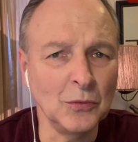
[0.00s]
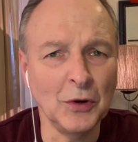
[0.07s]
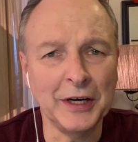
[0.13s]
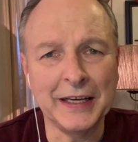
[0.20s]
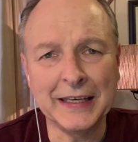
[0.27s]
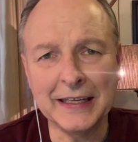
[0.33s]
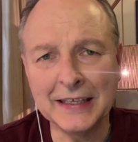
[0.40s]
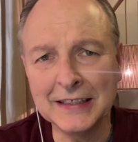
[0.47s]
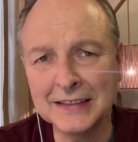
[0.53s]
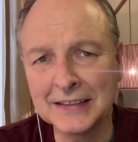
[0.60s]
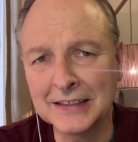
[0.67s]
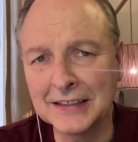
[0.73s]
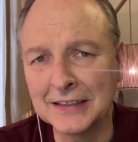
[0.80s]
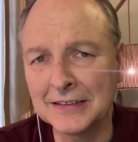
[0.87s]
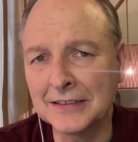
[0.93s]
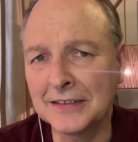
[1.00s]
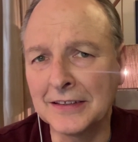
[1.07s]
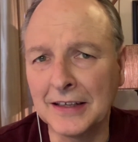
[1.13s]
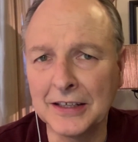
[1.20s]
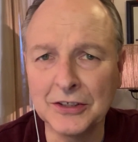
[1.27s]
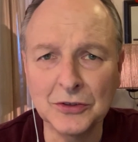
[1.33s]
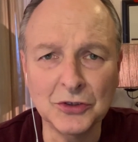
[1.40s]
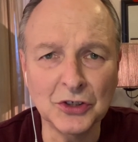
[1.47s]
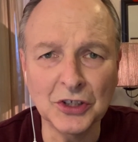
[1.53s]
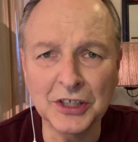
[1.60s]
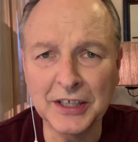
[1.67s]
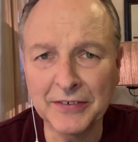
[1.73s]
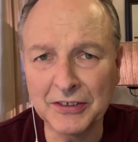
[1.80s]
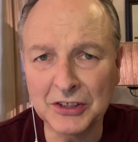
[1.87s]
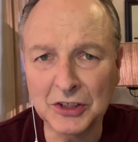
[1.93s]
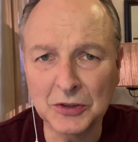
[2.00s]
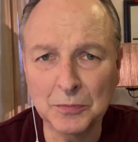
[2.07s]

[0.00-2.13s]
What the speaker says: what it isn't, and I usually give